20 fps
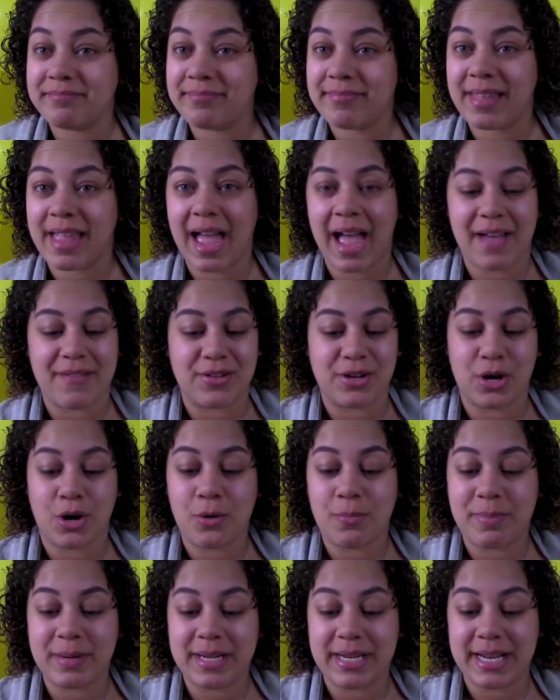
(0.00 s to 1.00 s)
haven't
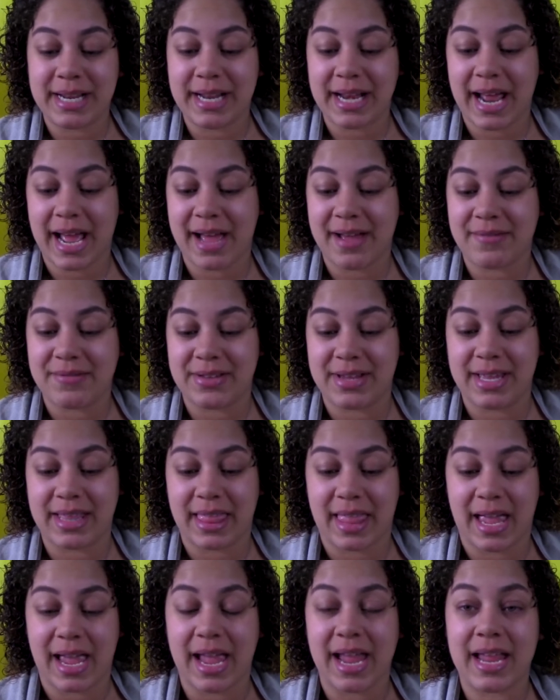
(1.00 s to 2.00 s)
opened it, haven't
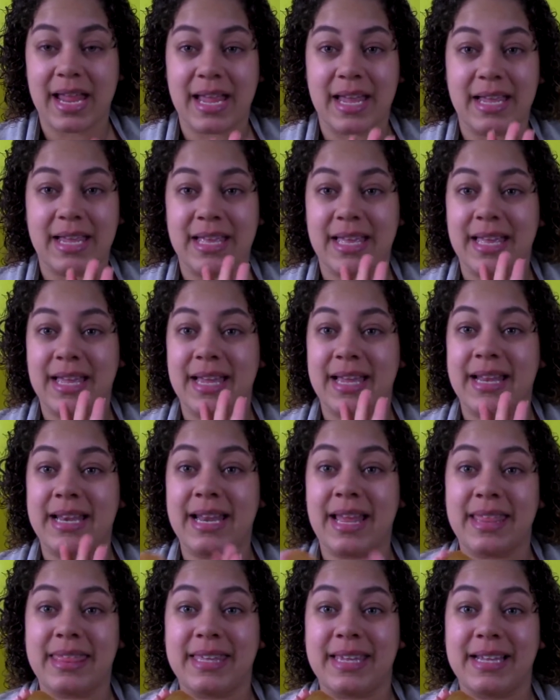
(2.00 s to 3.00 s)
like
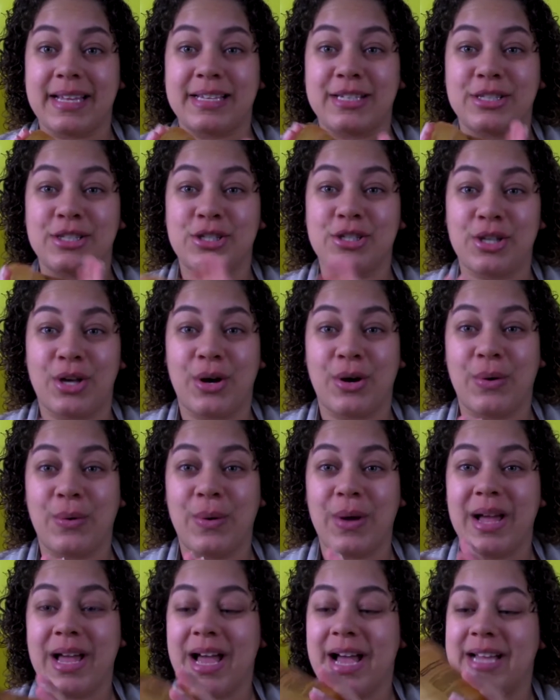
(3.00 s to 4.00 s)
nothing.
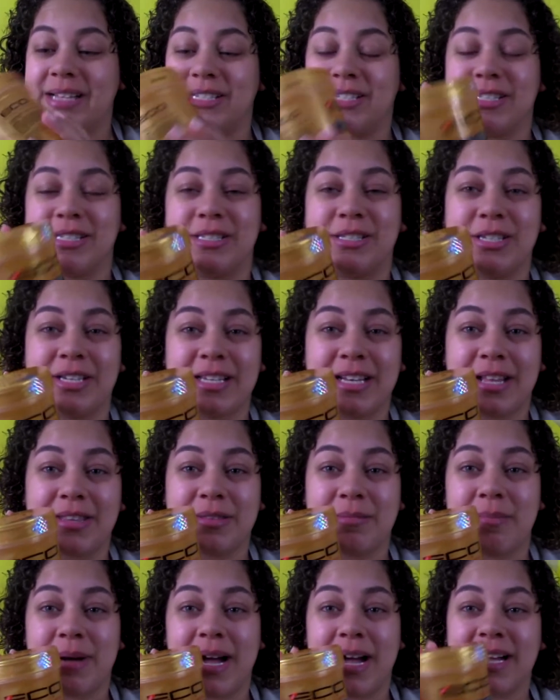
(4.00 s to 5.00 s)
So I just took it out
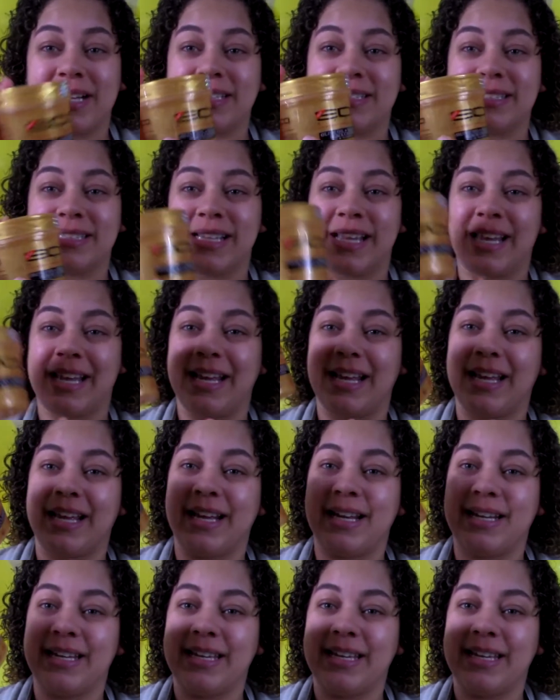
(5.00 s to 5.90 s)
the box and